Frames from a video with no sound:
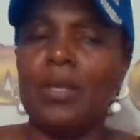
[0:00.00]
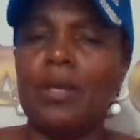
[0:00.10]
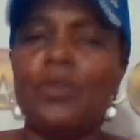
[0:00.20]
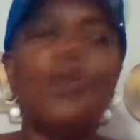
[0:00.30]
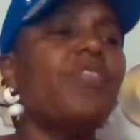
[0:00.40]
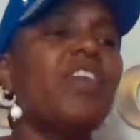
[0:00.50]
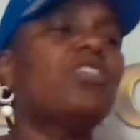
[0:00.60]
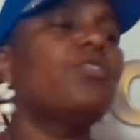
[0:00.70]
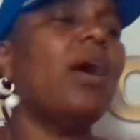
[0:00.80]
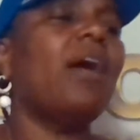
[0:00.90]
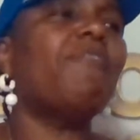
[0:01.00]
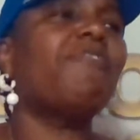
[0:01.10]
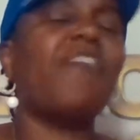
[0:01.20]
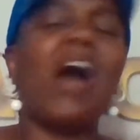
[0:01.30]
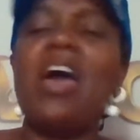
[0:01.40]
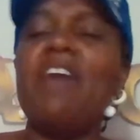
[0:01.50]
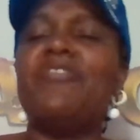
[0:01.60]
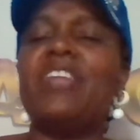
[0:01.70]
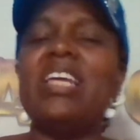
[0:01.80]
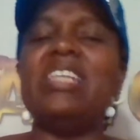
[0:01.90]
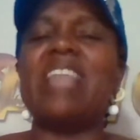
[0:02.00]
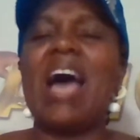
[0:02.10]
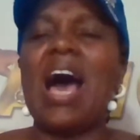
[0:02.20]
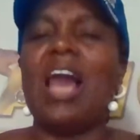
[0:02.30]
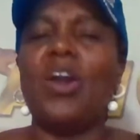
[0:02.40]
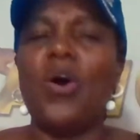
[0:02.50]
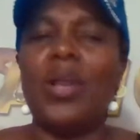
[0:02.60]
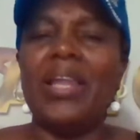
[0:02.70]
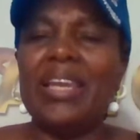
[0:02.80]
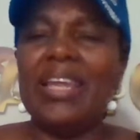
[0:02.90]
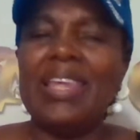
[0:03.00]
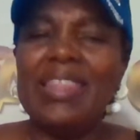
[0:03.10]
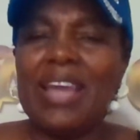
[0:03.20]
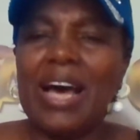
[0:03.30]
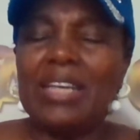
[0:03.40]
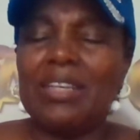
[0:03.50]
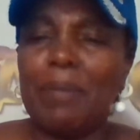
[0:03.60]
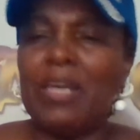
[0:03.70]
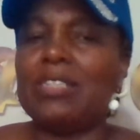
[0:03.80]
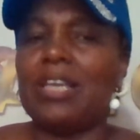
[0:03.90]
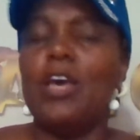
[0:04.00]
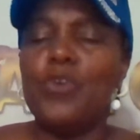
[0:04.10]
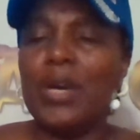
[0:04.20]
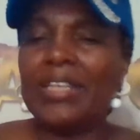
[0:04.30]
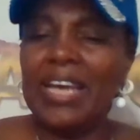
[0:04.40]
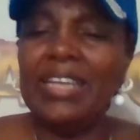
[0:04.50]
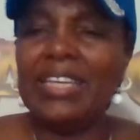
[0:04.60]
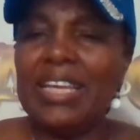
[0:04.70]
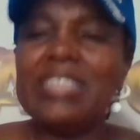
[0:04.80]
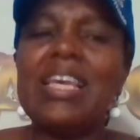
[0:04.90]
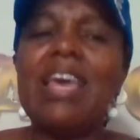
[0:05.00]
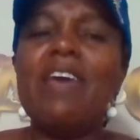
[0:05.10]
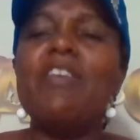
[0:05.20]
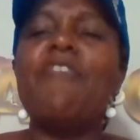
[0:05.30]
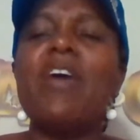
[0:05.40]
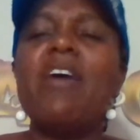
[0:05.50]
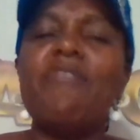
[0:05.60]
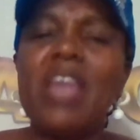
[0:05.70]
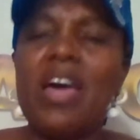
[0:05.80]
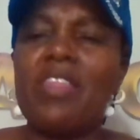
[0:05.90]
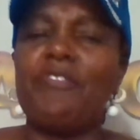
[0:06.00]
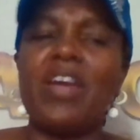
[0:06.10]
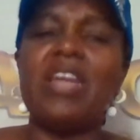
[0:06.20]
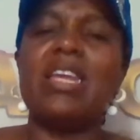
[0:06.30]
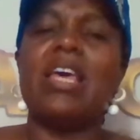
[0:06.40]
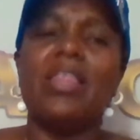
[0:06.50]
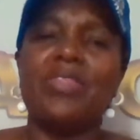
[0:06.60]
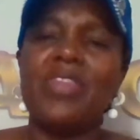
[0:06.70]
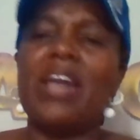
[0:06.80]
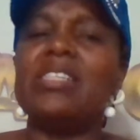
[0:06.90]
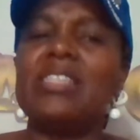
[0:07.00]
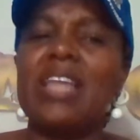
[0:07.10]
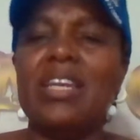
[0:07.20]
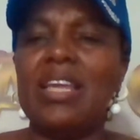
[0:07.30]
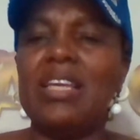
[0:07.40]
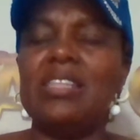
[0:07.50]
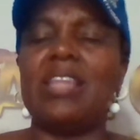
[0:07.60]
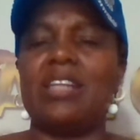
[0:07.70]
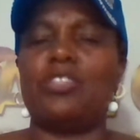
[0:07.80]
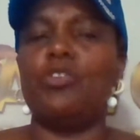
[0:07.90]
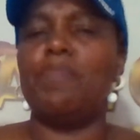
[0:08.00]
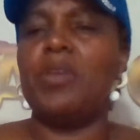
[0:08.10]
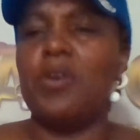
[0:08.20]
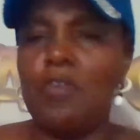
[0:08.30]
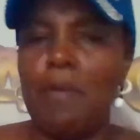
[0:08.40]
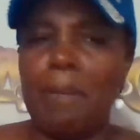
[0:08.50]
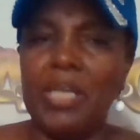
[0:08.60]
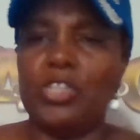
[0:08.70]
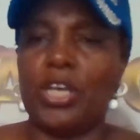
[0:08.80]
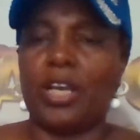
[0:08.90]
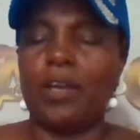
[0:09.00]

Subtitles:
know that 5 days are already in that paycheck. Your 10 days, if every other Friday, that is 10 days that should be on your paycheck.